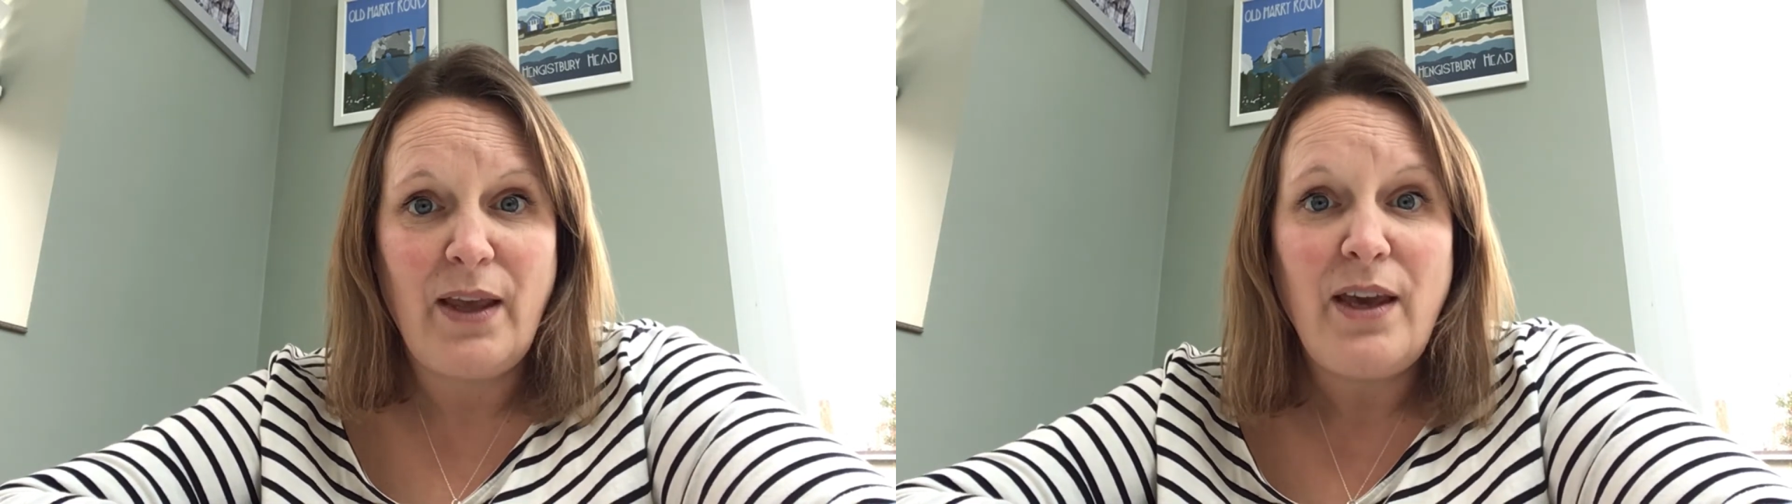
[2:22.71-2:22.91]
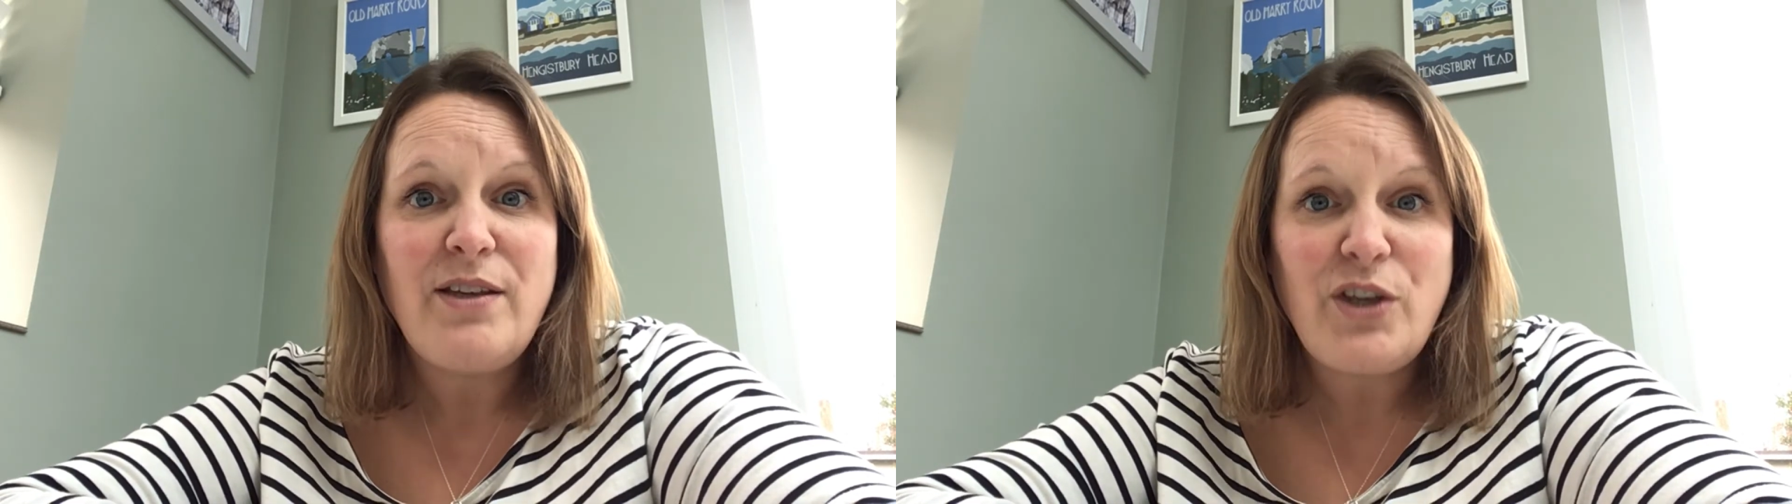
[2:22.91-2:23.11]

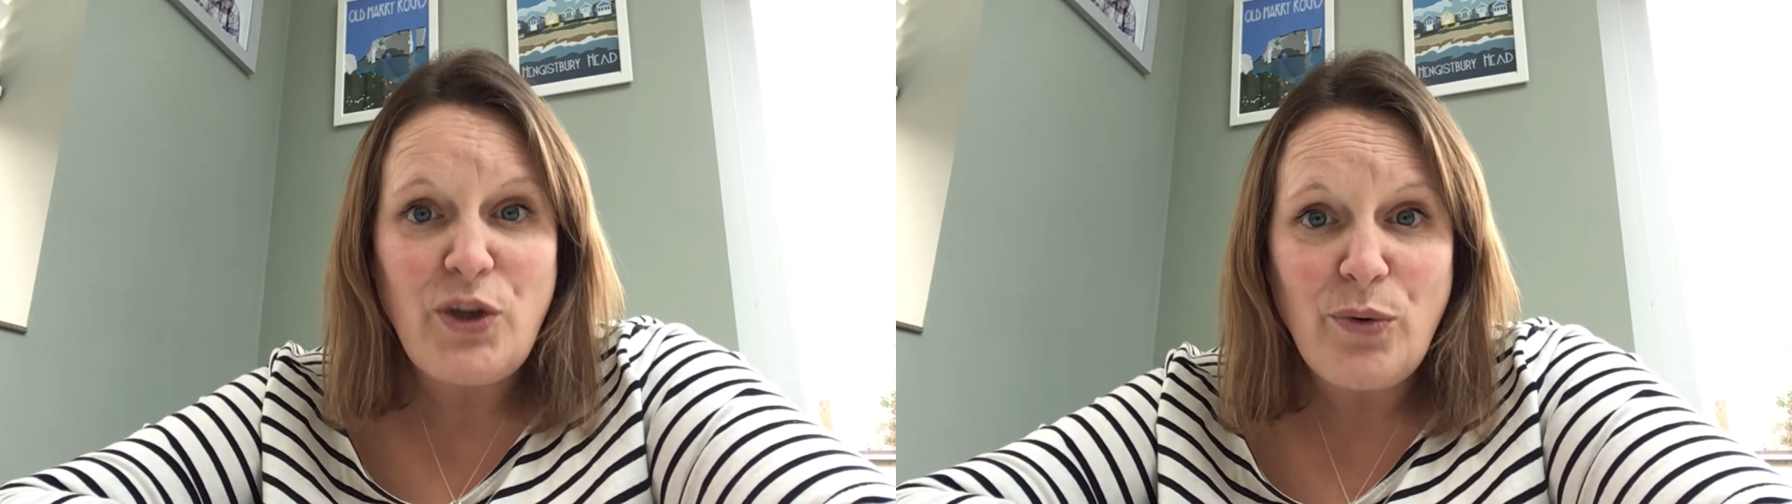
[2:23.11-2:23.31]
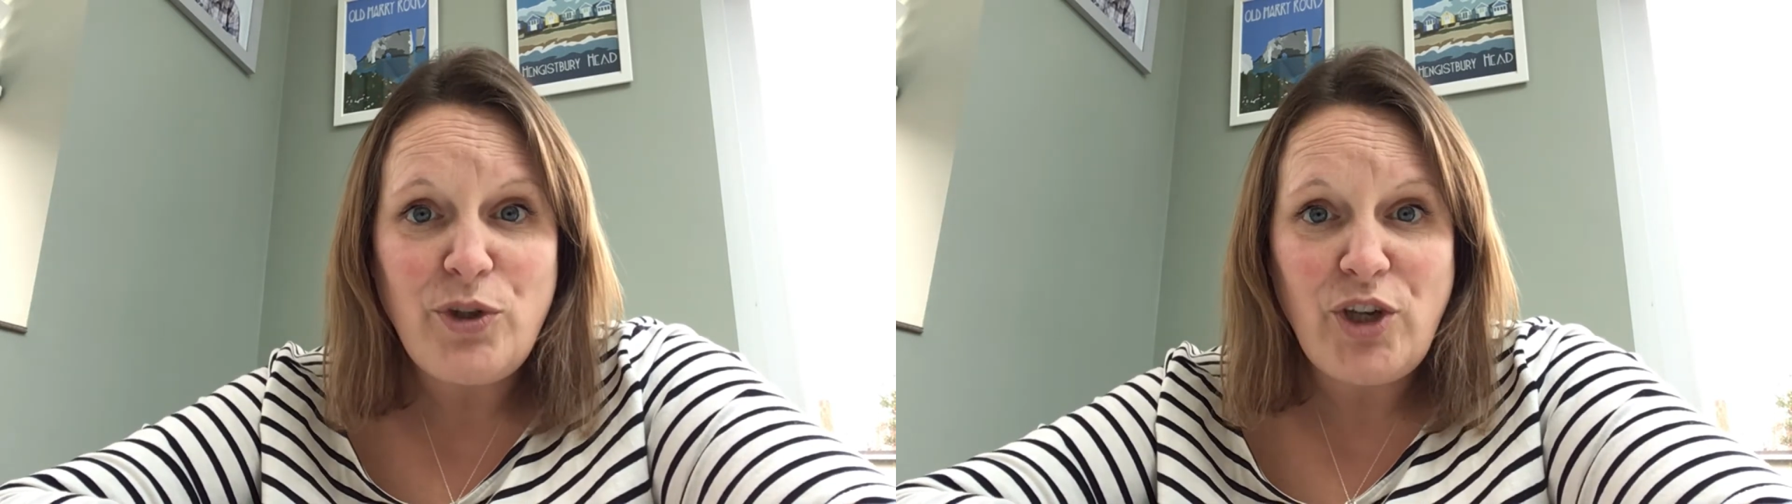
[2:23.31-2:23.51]
So
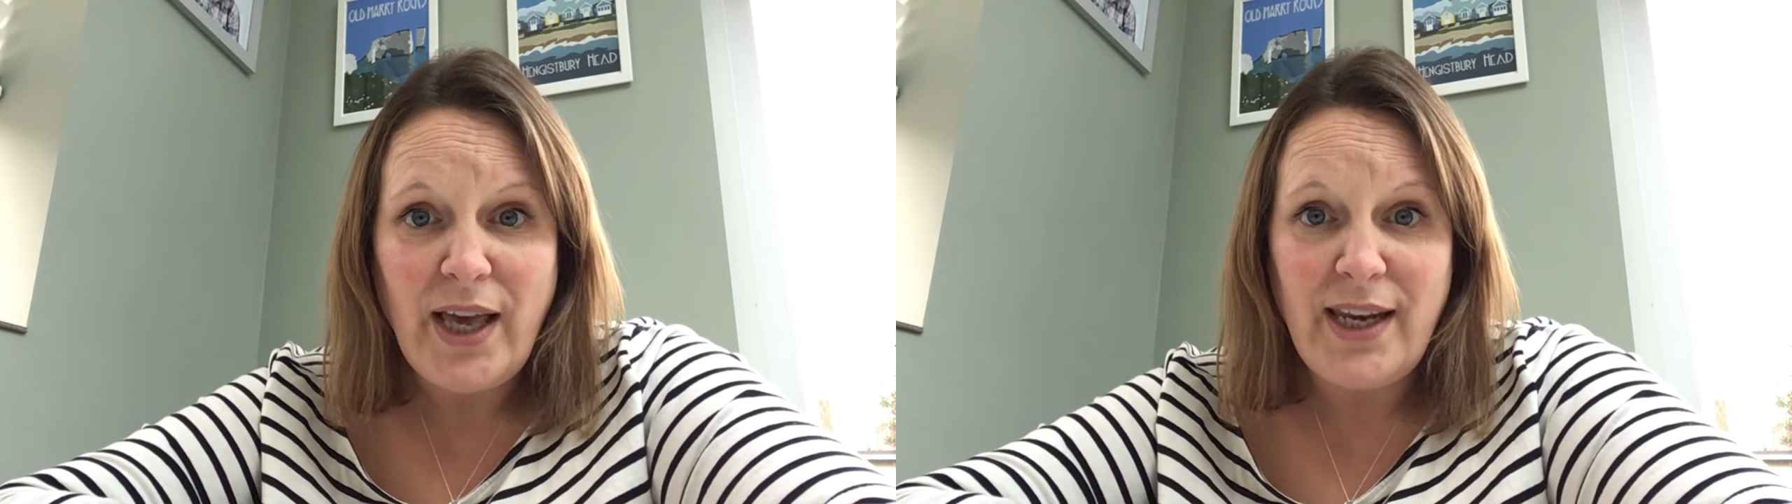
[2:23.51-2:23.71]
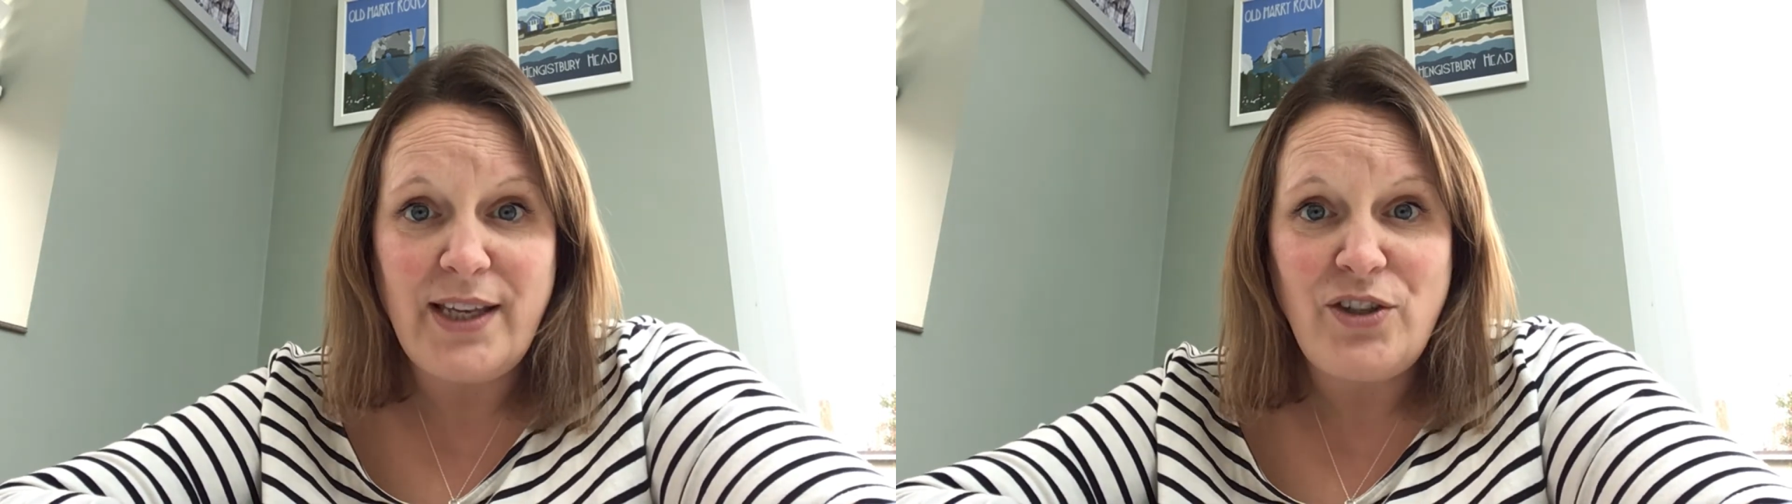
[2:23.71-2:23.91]
your
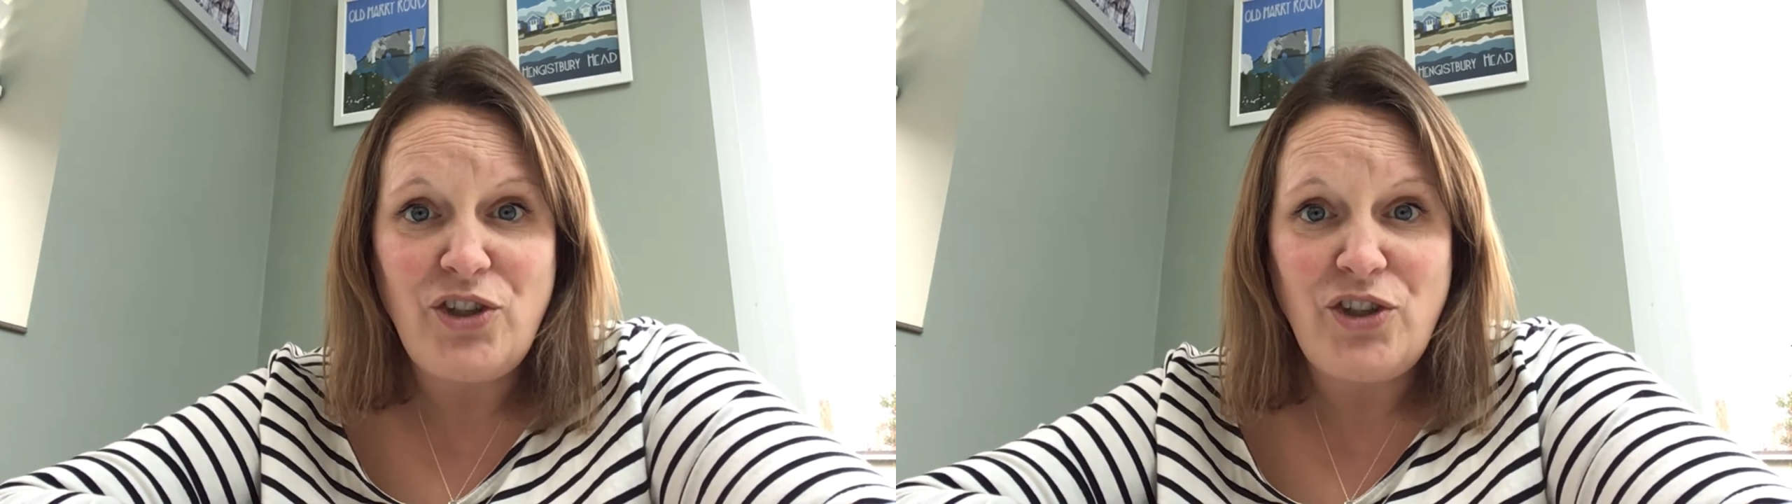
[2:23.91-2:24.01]
challenge